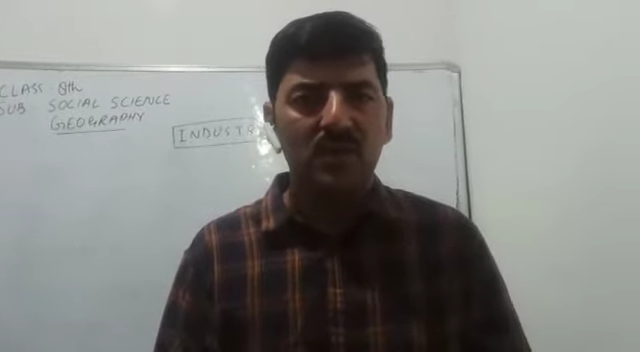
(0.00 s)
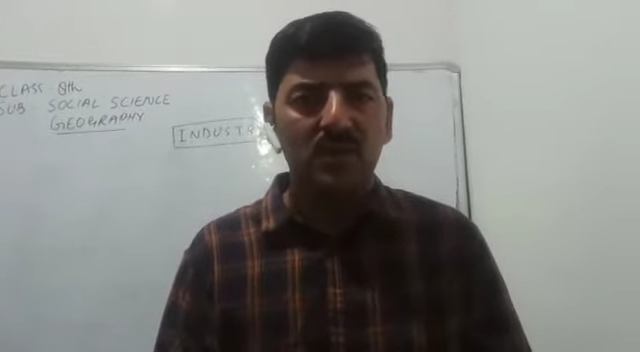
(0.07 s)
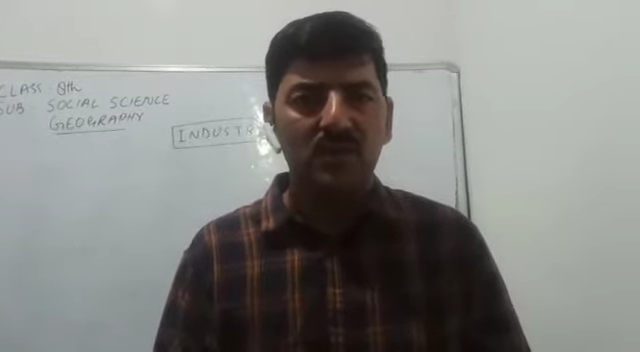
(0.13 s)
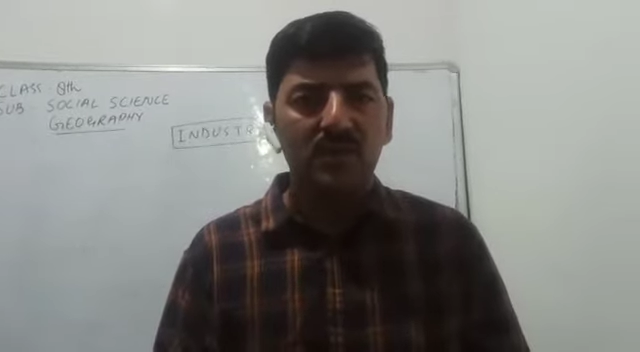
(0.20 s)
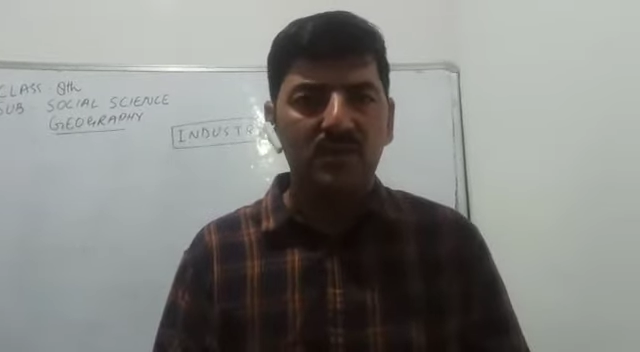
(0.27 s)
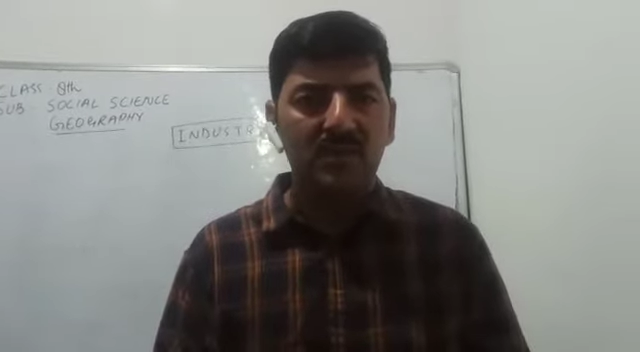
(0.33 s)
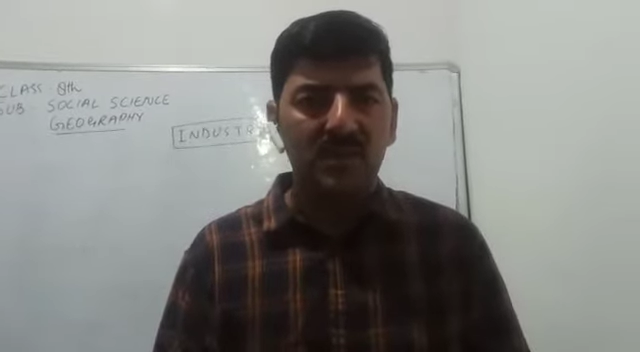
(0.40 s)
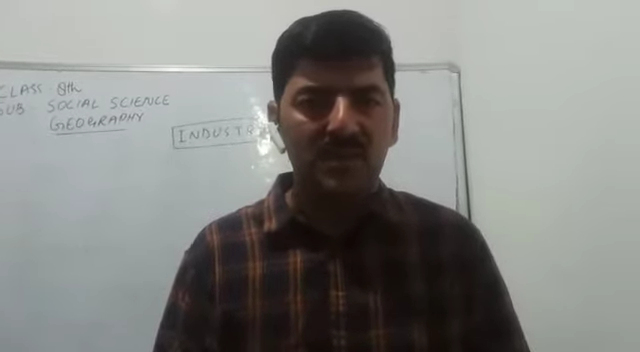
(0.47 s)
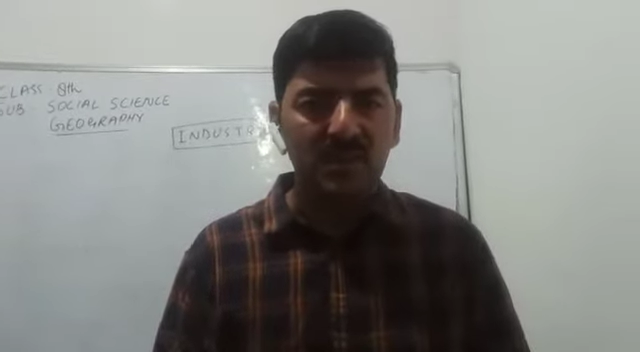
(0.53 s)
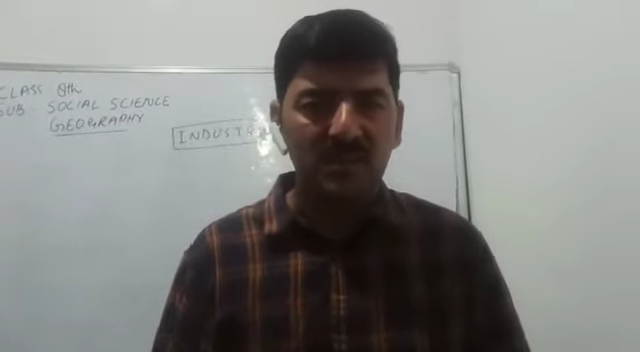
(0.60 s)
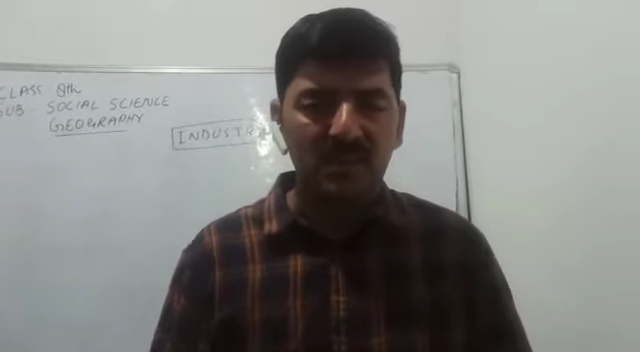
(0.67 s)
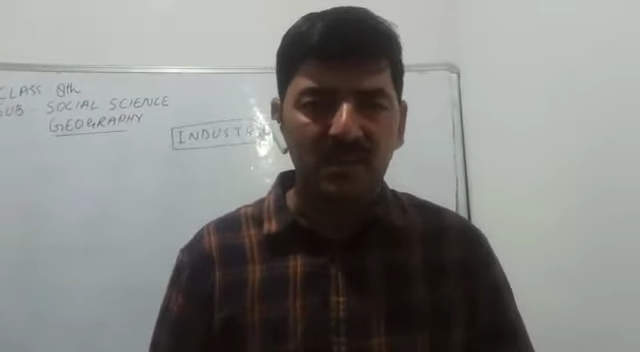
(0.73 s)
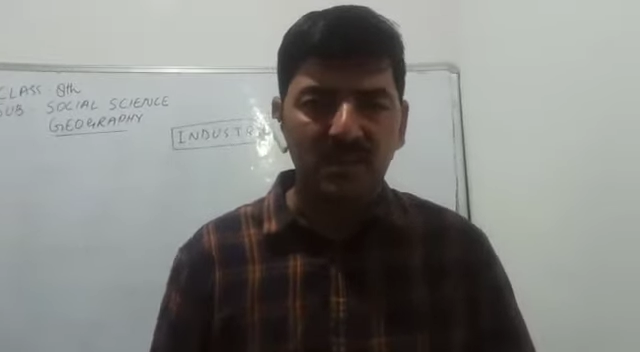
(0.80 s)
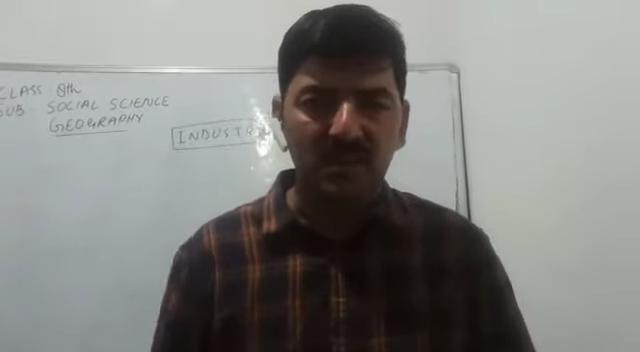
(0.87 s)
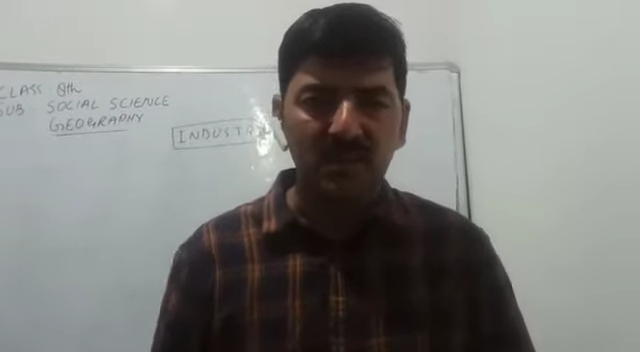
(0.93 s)
there
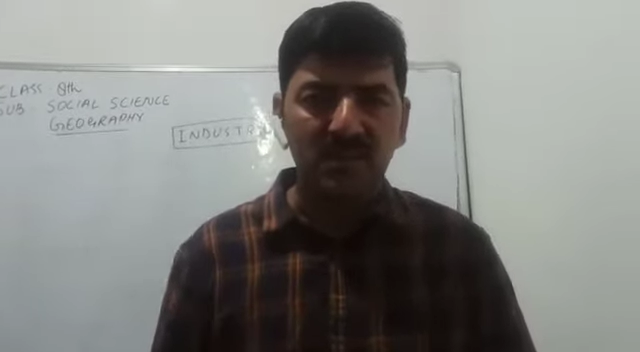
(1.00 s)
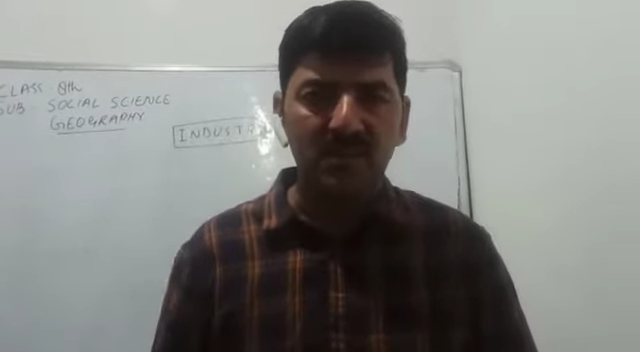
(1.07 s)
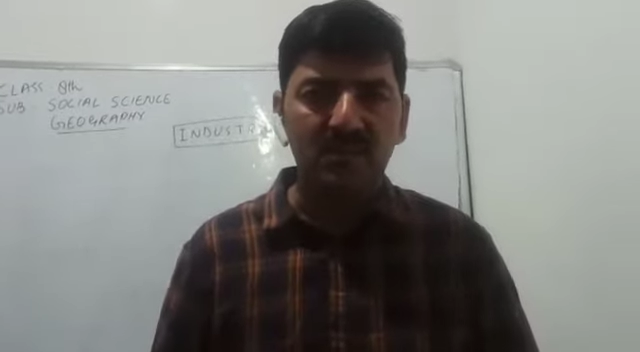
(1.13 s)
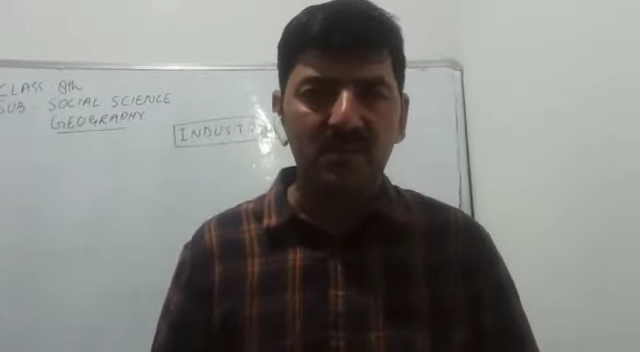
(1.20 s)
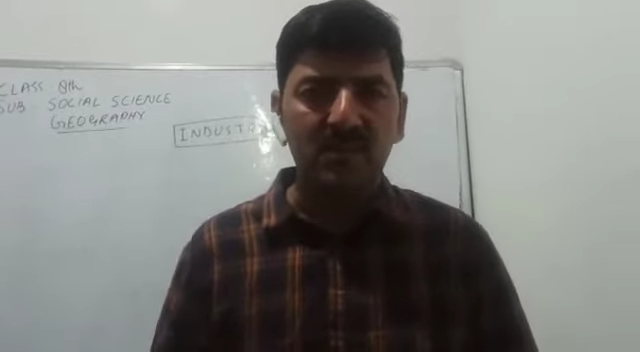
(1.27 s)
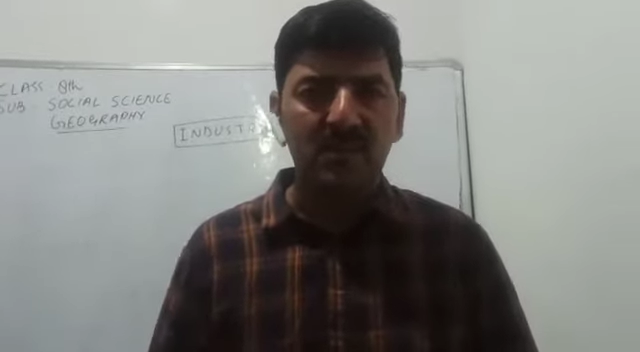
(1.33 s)
is industrial